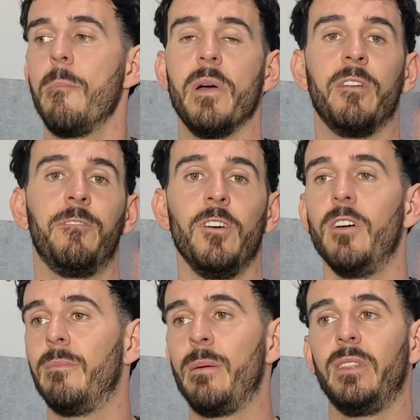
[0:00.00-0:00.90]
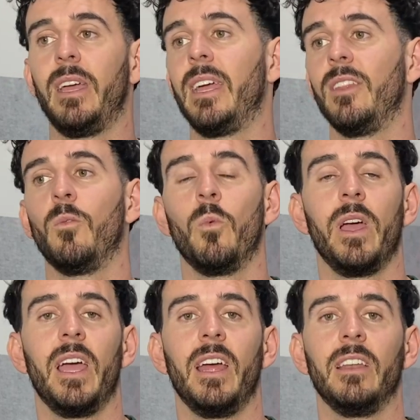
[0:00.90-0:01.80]
benefit. Maybe they get the
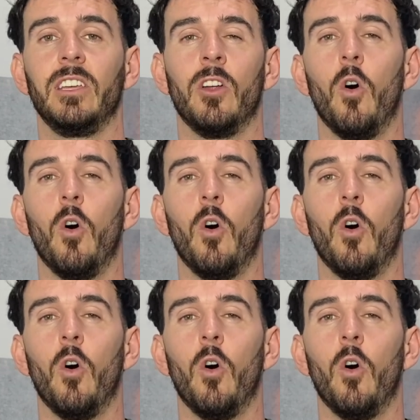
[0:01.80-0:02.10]
win.